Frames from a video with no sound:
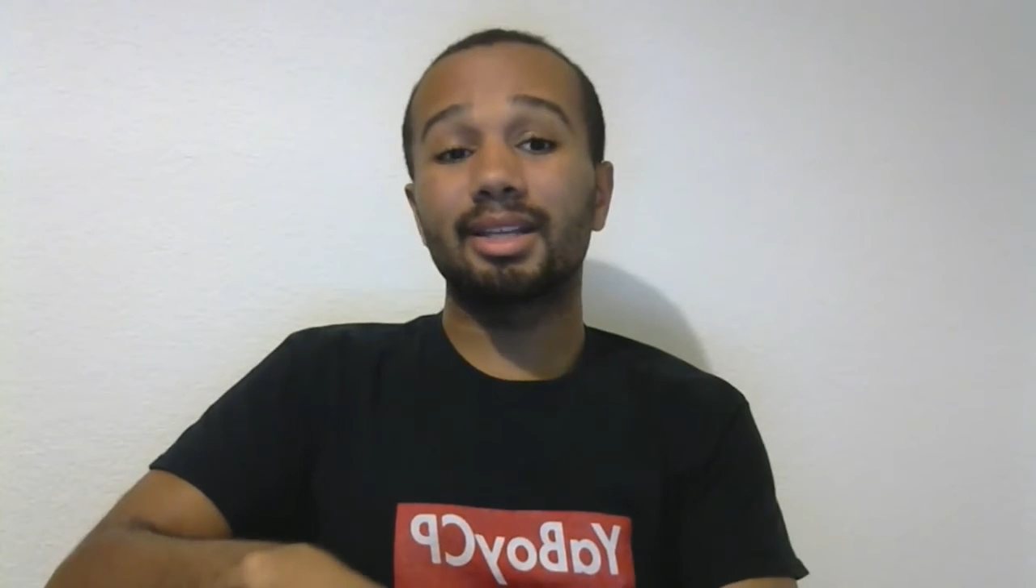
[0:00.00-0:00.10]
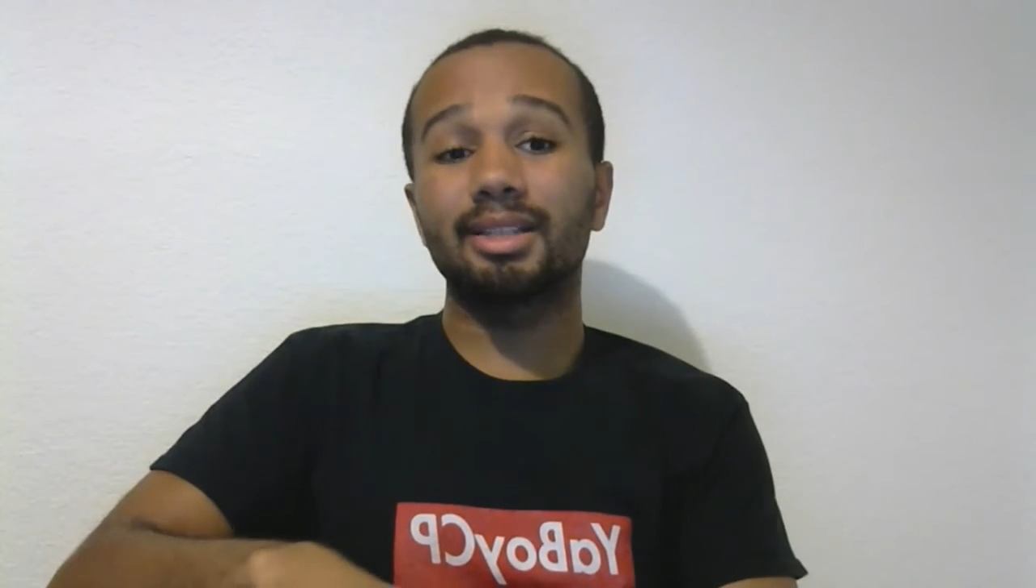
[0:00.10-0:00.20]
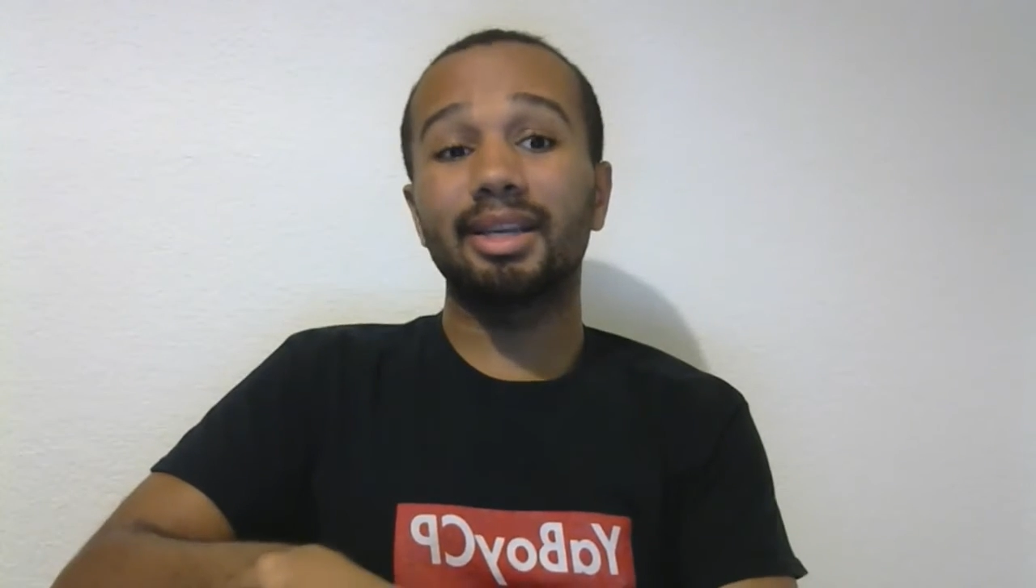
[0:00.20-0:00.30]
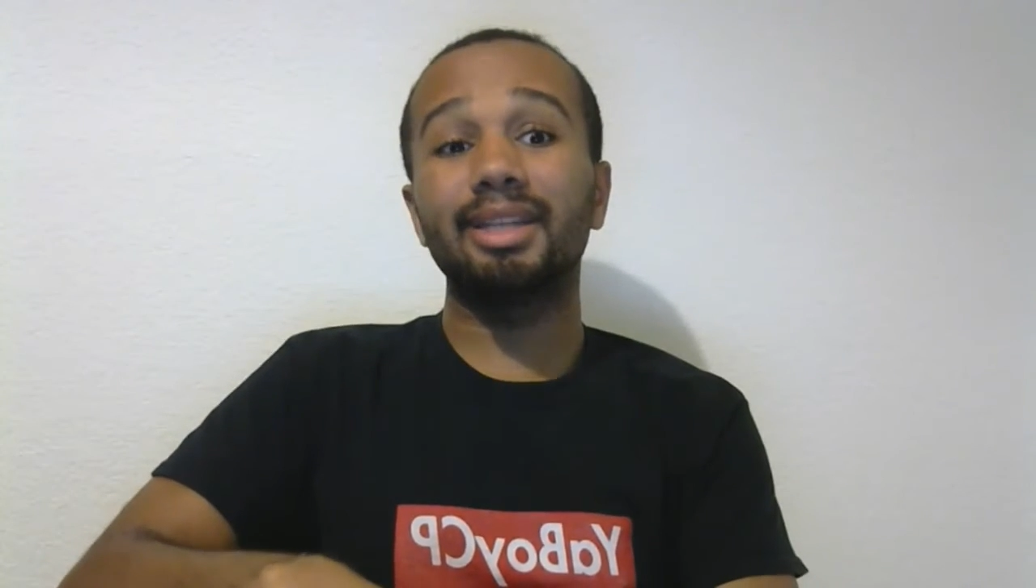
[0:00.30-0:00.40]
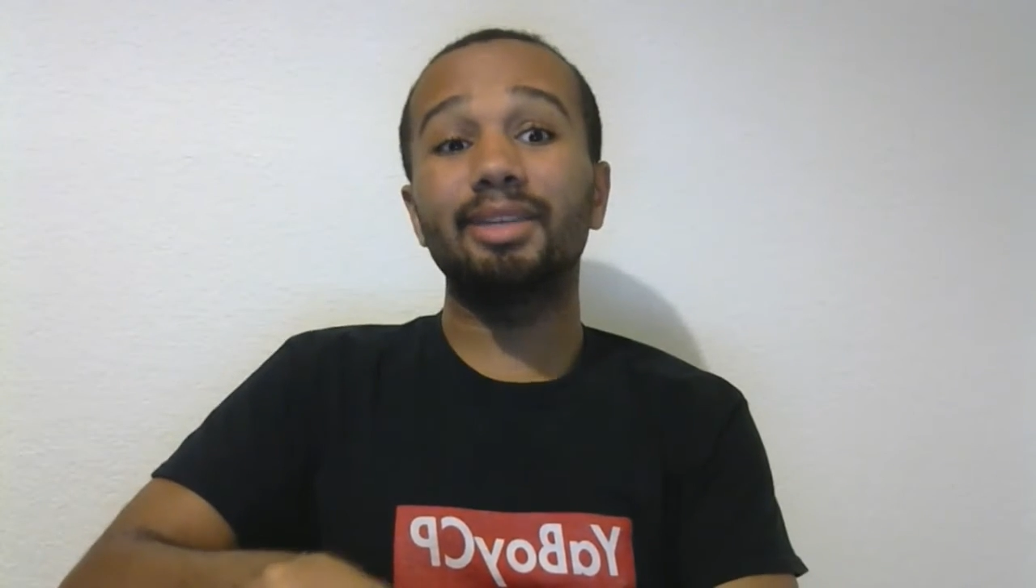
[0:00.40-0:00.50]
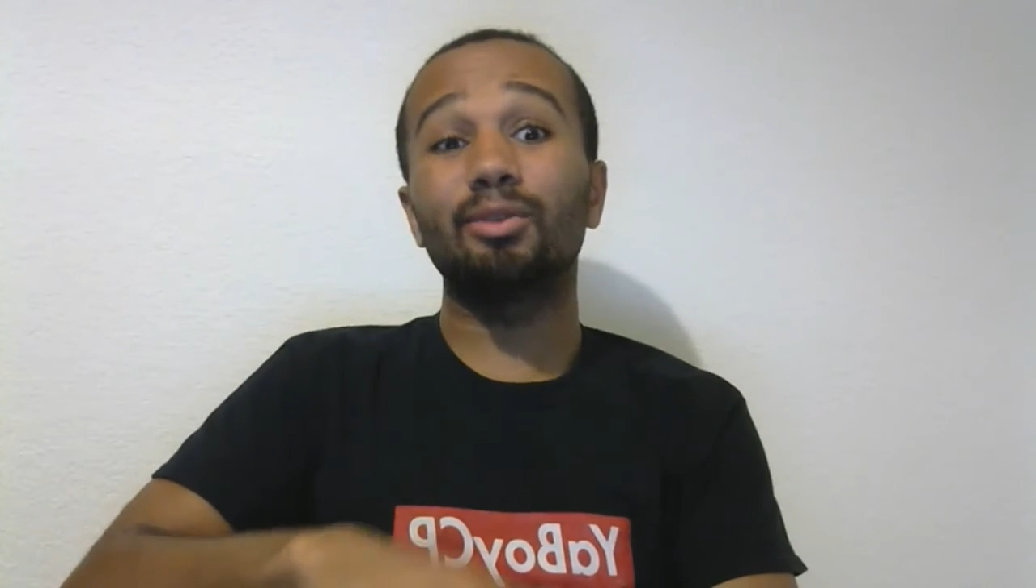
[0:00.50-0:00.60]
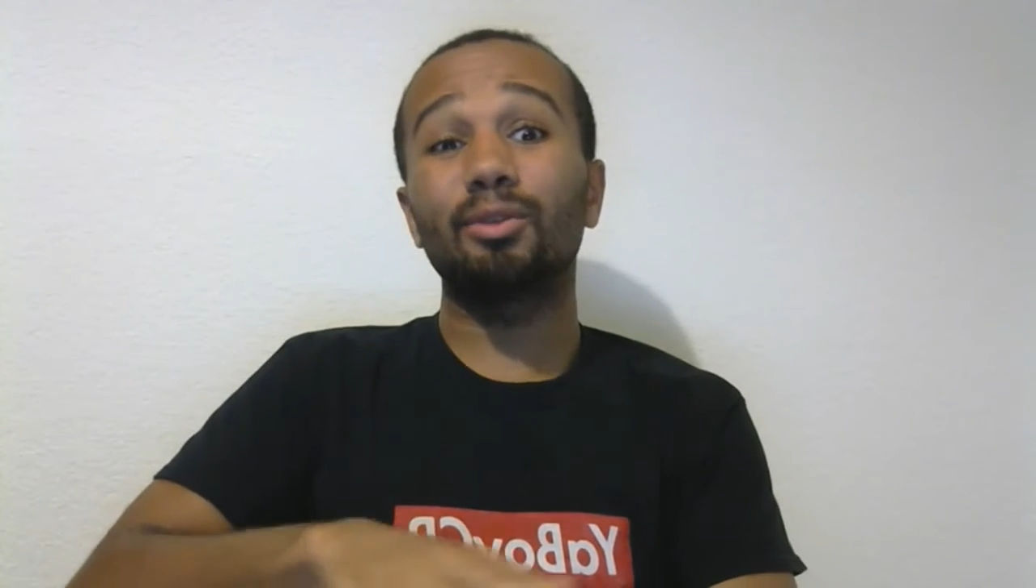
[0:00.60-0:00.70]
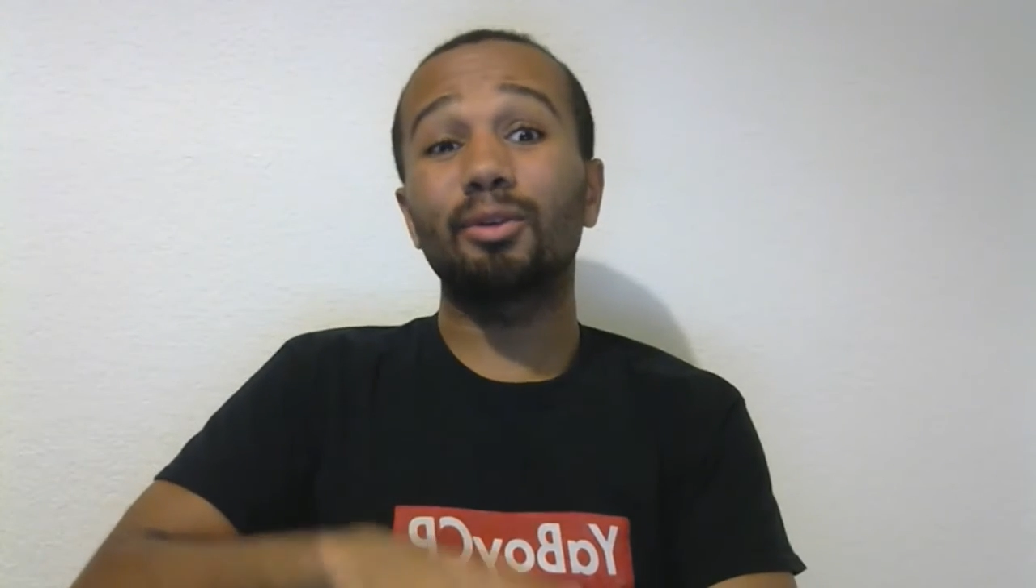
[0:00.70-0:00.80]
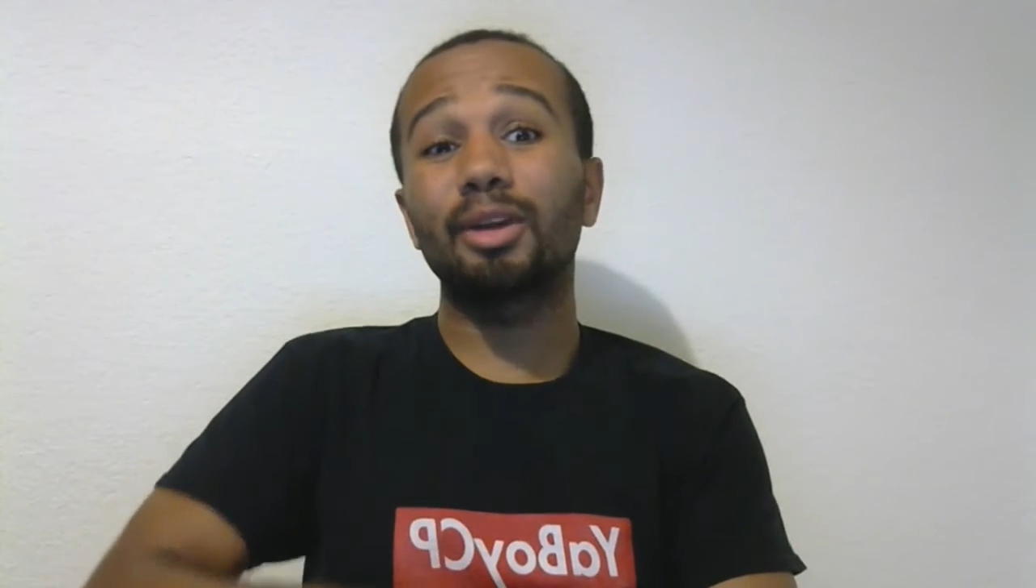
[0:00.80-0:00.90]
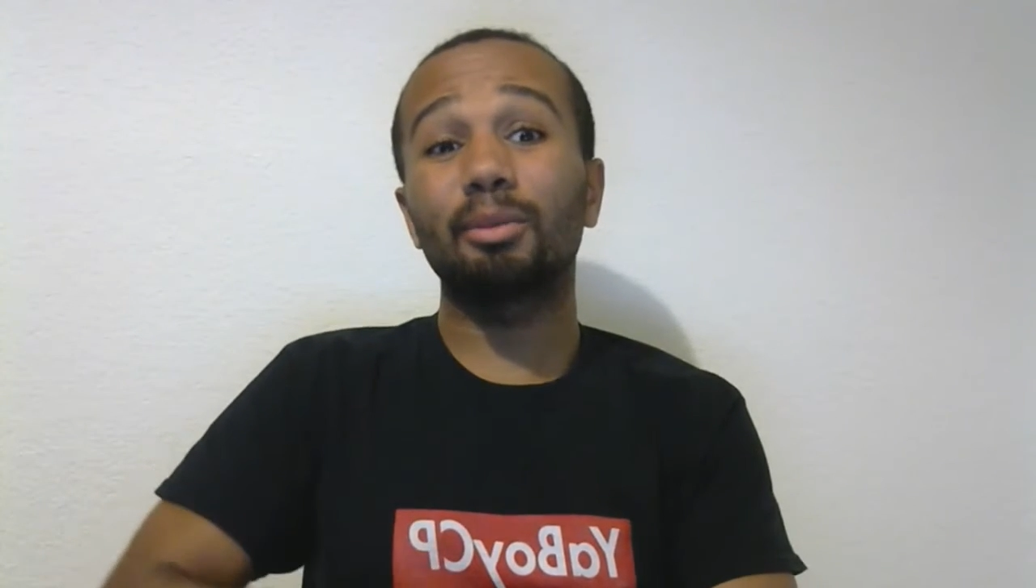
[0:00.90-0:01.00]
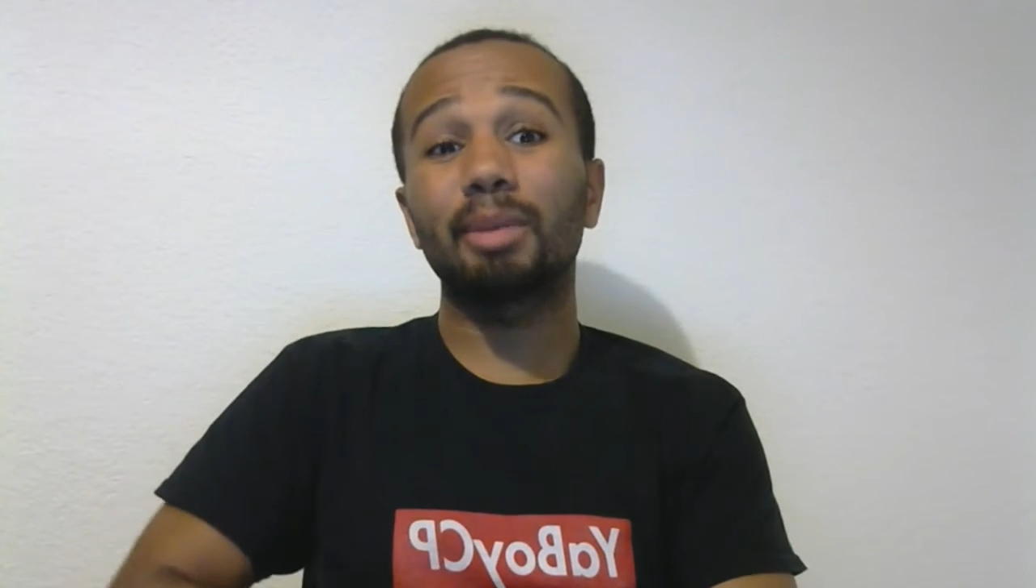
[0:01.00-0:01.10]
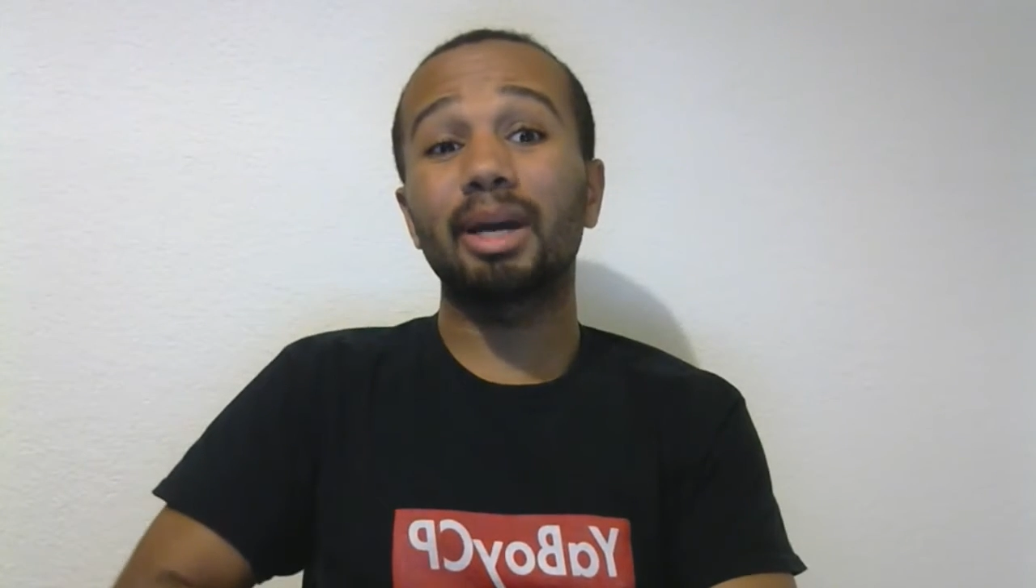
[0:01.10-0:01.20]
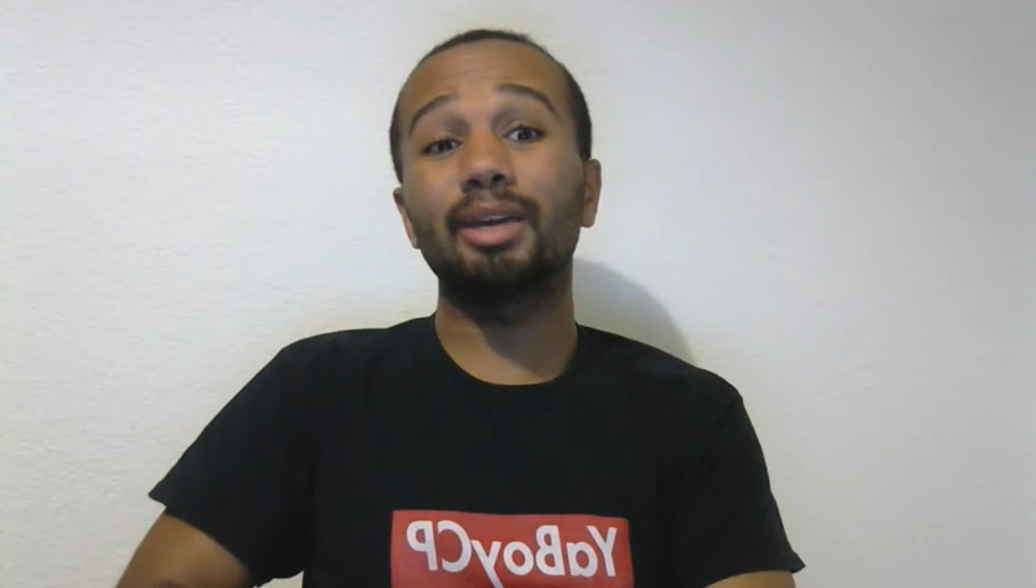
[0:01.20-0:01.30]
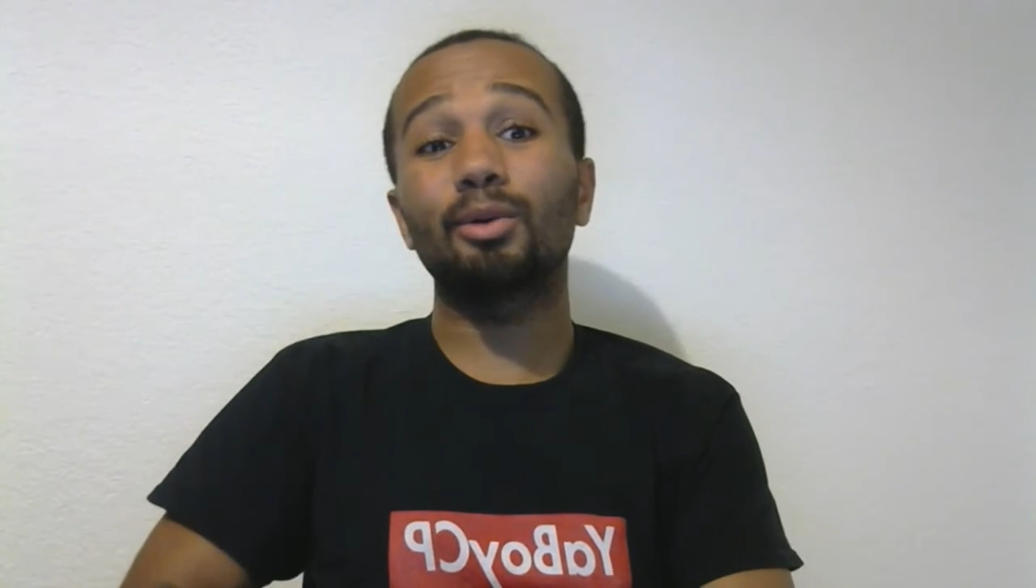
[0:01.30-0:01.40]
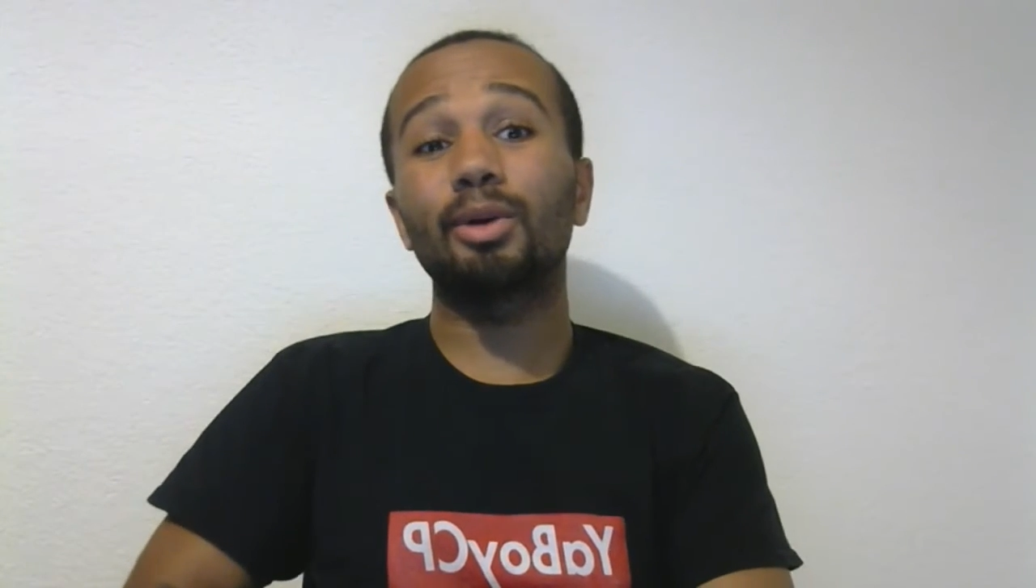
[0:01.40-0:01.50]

landed right on my ankle.